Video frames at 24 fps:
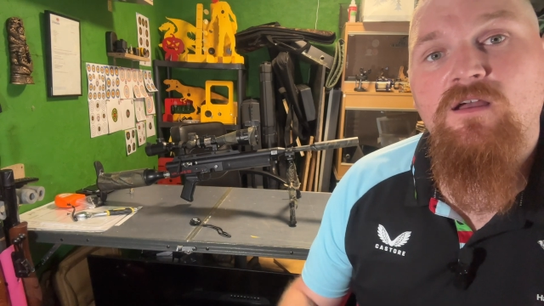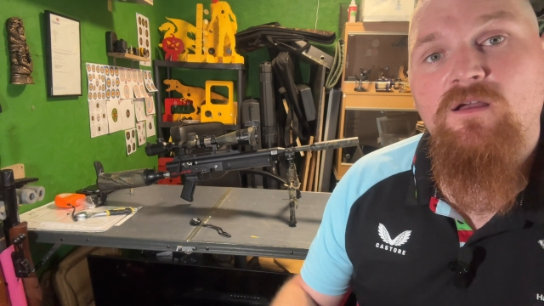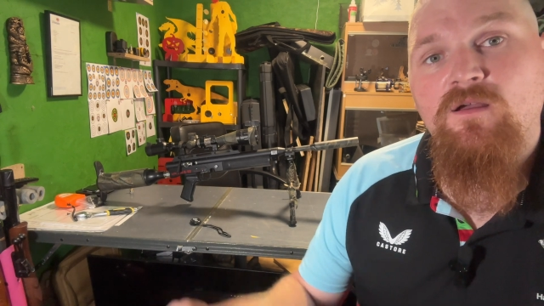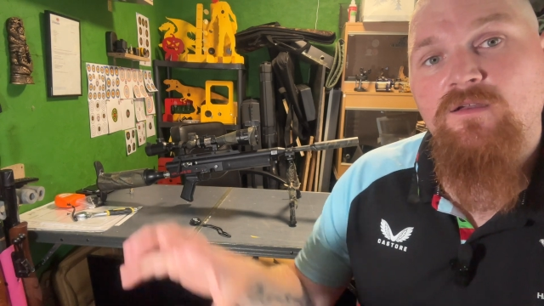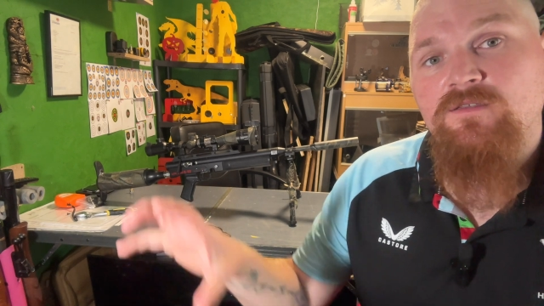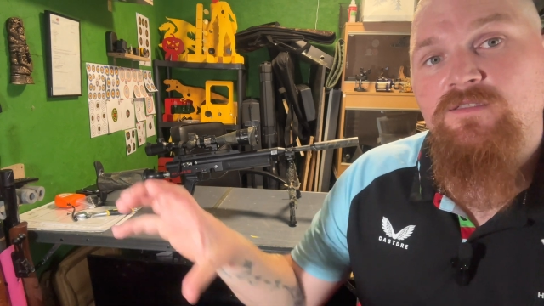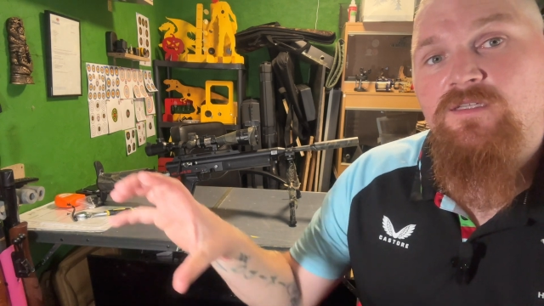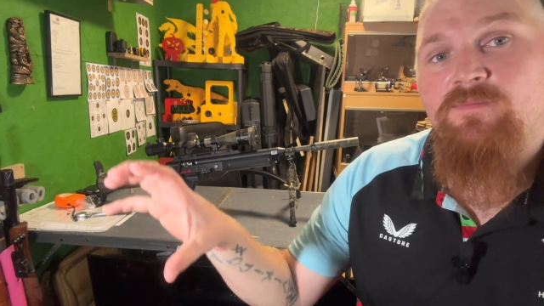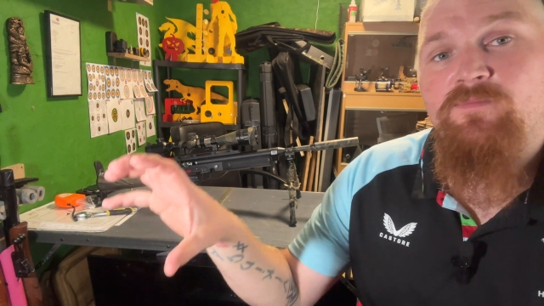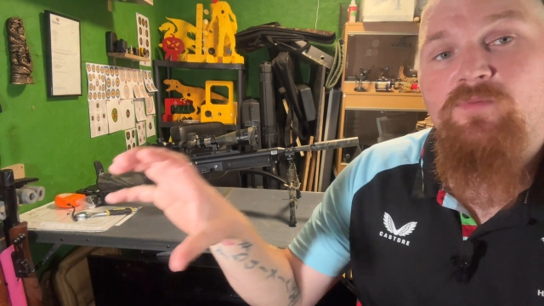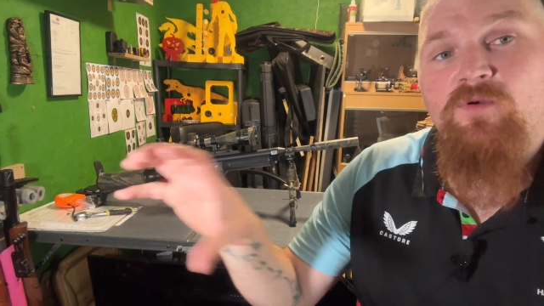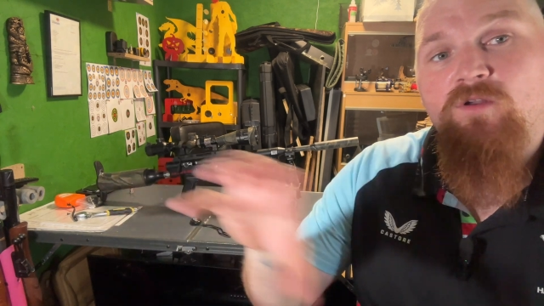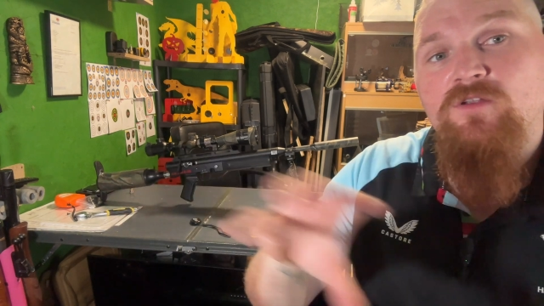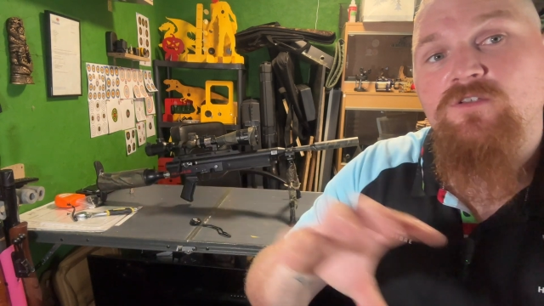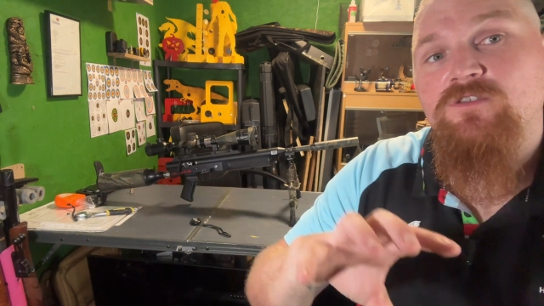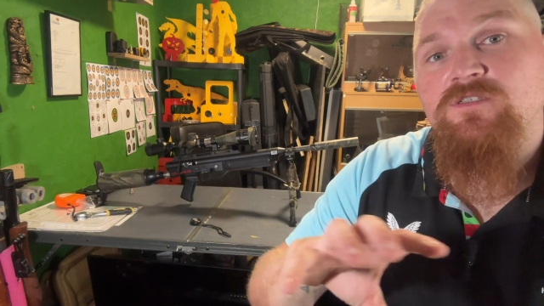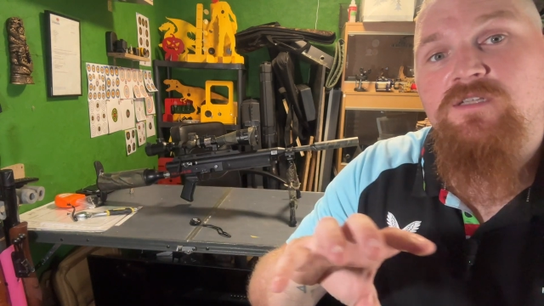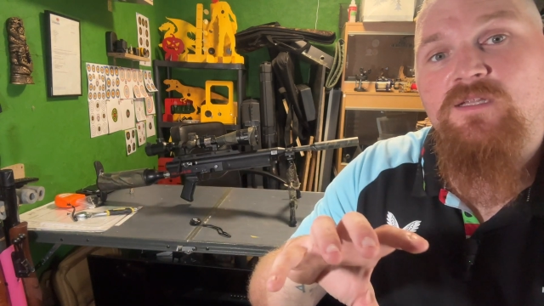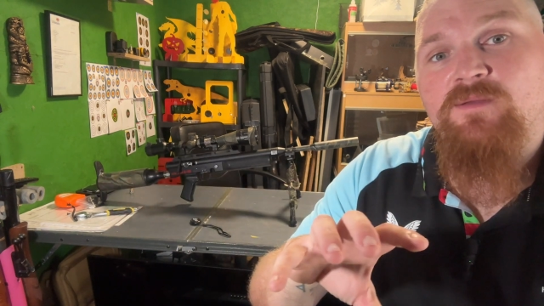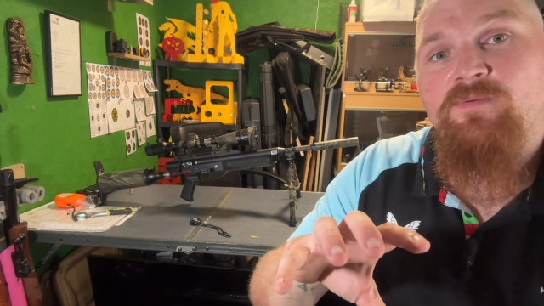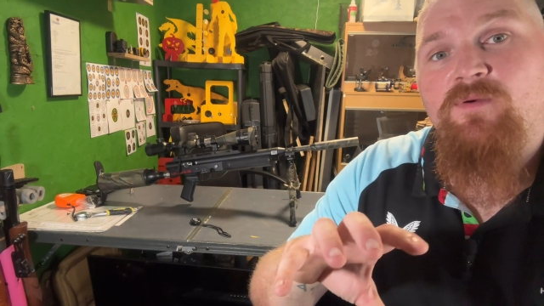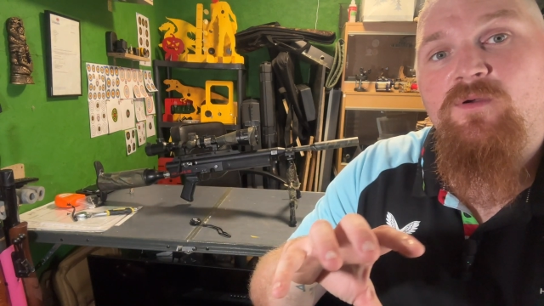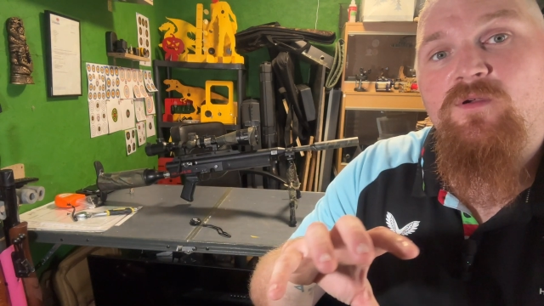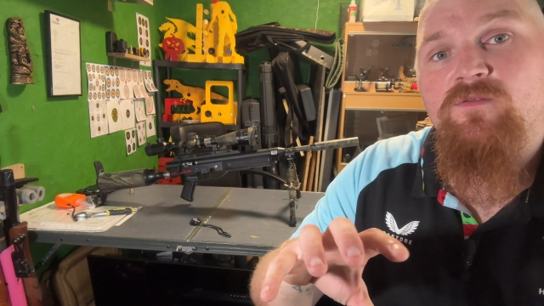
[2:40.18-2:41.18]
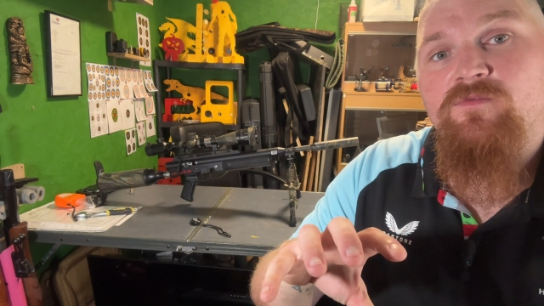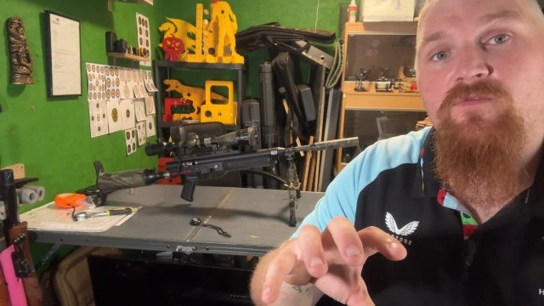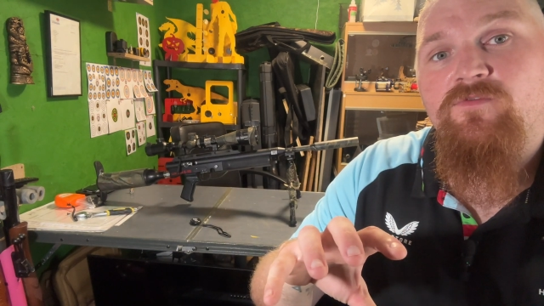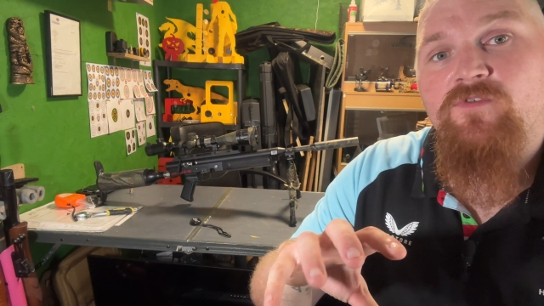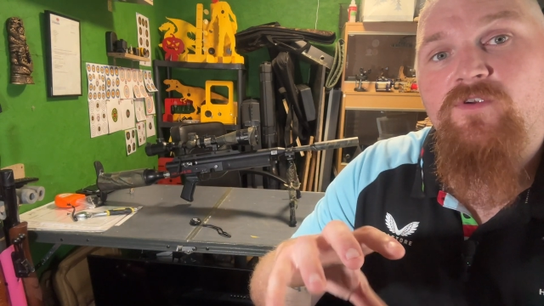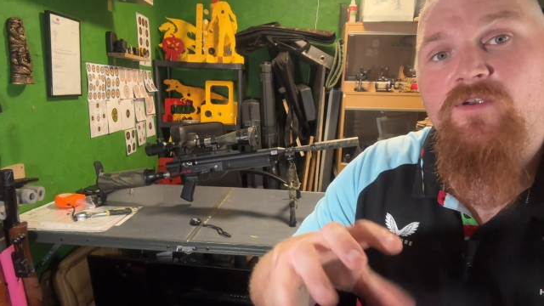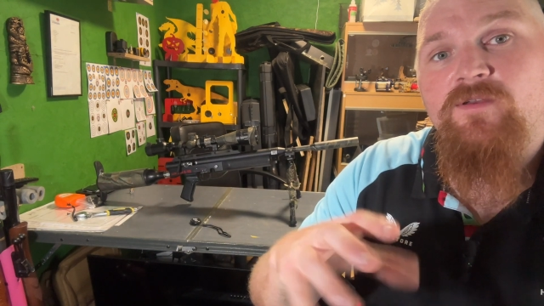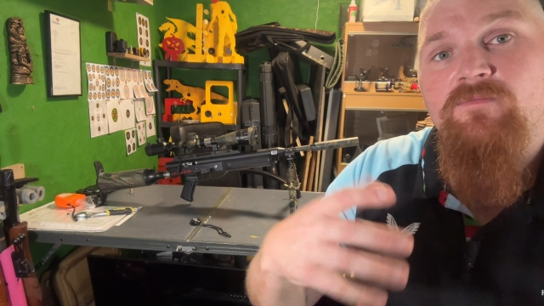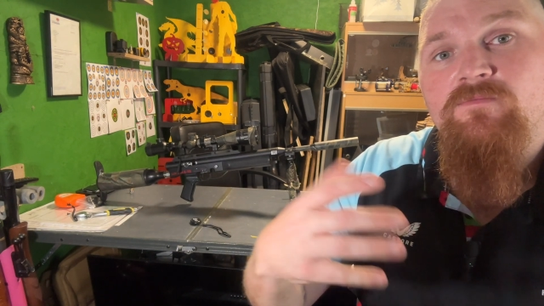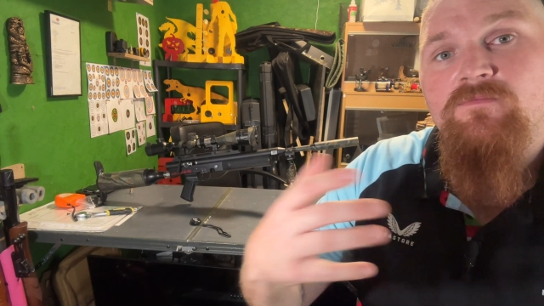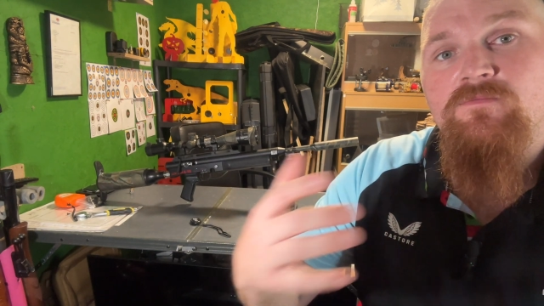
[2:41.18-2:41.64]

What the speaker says: as they put a slip over it